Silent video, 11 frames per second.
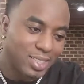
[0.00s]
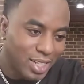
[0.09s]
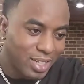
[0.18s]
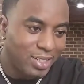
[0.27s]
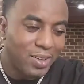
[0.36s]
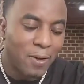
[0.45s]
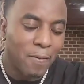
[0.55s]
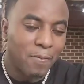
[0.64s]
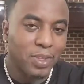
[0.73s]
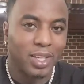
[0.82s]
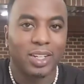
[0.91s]
say,
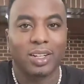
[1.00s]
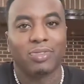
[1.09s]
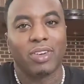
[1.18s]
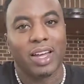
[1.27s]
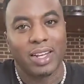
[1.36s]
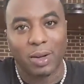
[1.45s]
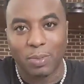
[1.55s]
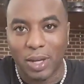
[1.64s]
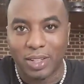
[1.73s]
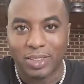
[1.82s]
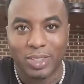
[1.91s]
they come of find out
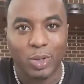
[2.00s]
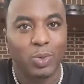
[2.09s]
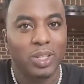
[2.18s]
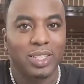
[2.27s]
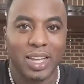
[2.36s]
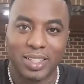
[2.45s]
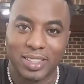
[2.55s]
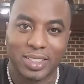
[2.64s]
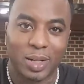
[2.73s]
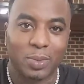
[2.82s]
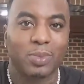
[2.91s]
about two weeks later
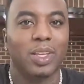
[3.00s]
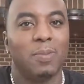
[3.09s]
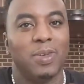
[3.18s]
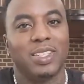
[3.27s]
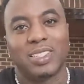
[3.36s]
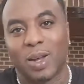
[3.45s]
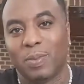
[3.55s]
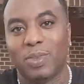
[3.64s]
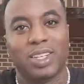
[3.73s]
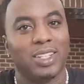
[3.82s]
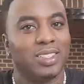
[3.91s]
something, it be
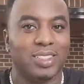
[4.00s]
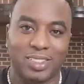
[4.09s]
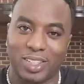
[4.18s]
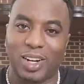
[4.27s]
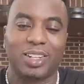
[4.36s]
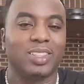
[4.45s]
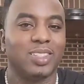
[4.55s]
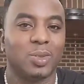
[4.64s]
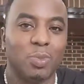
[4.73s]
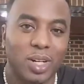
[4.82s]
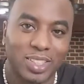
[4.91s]
something that turned into
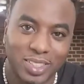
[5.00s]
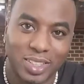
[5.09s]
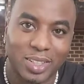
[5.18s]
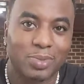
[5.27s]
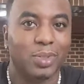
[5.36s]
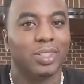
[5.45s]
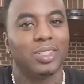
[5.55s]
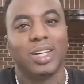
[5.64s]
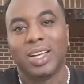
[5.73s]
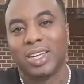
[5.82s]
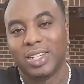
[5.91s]
some money stuff or
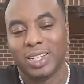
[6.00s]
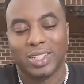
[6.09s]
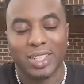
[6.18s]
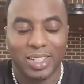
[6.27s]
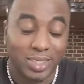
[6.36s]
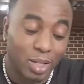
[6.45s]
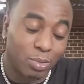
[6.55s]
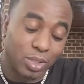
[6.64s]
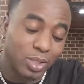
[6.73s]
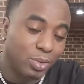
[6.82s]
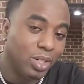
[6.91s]
they did
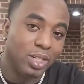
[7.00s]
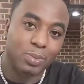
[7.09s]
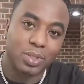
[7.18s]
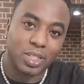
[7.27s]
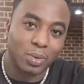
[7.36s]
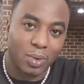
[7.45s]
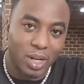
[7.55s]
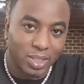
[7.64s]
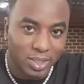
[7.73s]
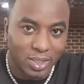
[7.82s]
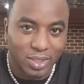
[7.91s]
something she was 100%
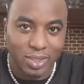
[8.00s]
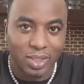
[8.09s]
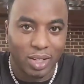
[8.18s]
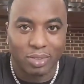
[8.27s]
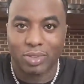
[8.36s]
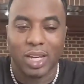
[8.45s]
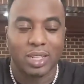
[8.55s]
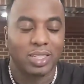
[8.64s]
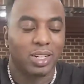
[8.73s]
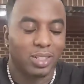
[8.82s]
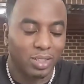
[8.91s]
right. So, you know, you can't
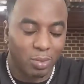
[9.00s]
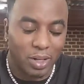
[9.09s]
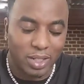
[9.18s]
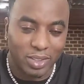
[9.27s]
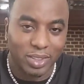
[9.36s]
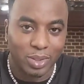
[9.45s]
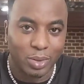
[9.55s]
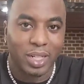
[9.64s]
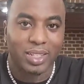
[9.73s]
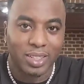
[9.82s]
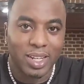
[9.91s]
turn to nobody, you can do
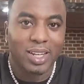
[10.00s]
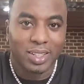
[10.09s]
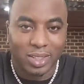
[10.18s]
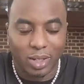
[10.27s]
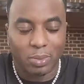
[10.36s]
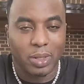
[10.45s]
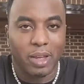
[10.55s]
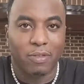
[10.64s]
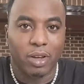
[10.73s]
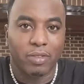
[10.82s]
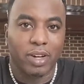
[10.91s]
that, you know I'm
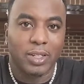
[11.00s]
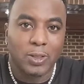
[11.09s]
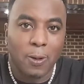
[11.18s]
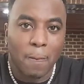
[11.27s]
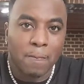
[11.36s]
saying, for advice.